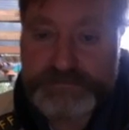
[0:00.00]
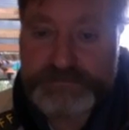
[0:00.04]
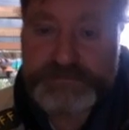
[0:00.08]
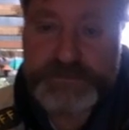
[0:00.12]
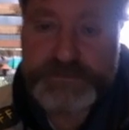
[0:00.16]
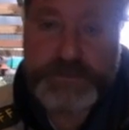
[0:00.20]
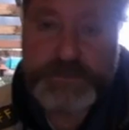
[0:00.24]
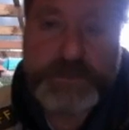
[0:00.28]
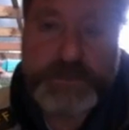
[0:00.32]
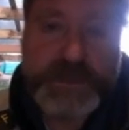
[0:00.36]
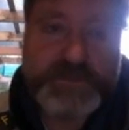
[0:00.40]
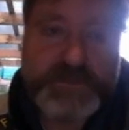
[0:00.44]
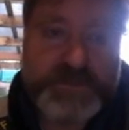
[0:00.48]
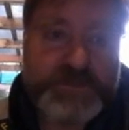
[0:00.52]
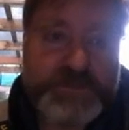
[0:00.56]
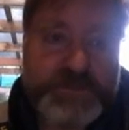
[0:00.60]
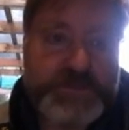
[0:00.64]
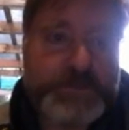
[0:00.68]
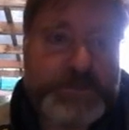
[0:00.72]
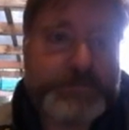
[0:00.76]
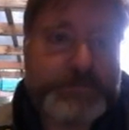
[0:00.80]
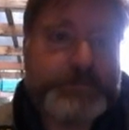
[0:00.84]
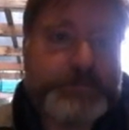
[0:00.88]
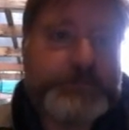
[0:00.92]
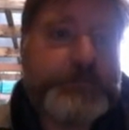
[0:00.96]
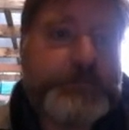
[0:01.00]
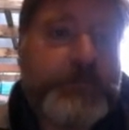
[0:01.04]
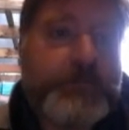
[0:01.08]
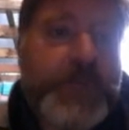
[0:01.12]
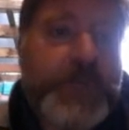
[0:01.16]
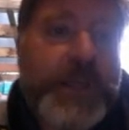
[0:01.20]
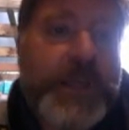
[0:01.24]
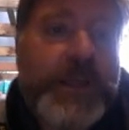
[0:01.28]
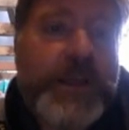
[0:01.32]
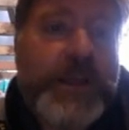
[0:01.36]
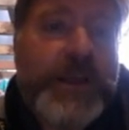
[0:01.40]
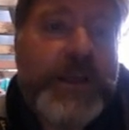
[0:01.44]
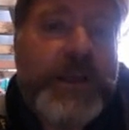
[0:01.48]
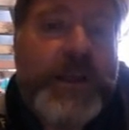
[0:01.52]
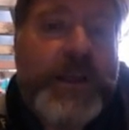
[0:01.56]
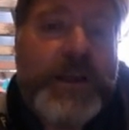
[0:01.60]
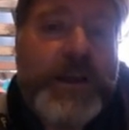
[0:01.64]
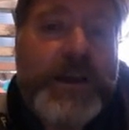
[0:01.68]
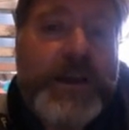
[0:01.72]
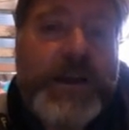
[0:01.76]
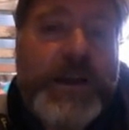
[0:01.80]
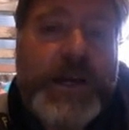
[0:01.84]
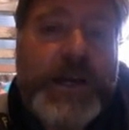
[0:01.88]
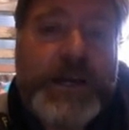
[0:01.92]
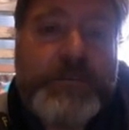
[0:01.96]
It's amazing, isn't it?
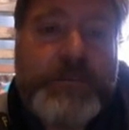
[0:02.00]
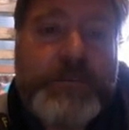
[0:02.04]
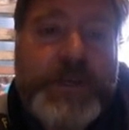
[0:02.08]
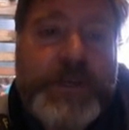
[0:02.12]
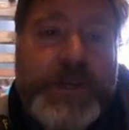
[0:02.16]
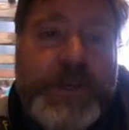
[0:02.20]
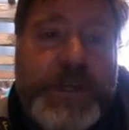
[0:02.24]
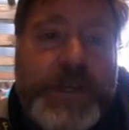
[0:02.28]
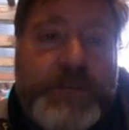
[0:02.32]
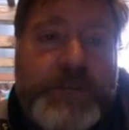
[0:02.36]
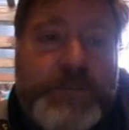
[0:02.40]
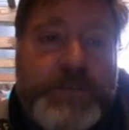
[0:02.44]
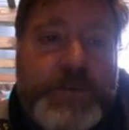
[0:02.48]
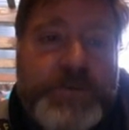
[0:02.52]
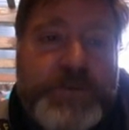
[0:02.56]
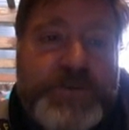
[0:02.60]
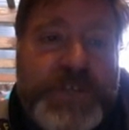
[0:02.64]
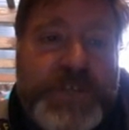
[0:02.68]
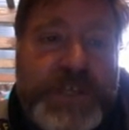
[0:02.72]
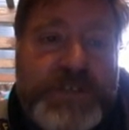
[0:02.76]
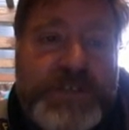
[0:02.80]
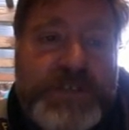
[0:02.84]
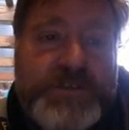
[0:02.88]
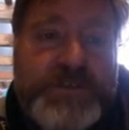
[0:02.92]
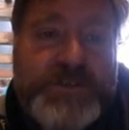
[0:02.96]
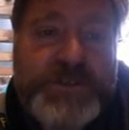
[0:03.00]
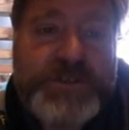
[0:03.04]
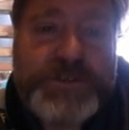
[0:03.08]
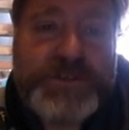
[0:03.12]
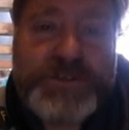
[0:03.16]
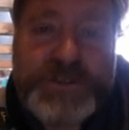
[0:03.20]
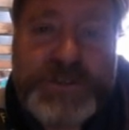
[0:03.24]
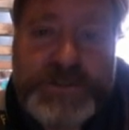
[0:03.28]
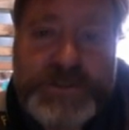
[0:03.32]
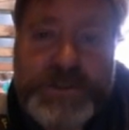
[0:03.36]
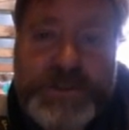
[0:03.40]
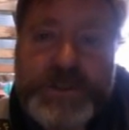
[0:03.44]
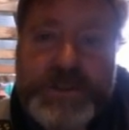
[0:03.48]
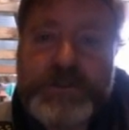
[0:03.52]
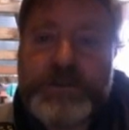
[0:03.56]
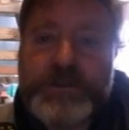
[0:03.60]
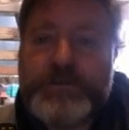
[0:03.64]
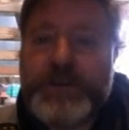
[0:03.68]
And people started searching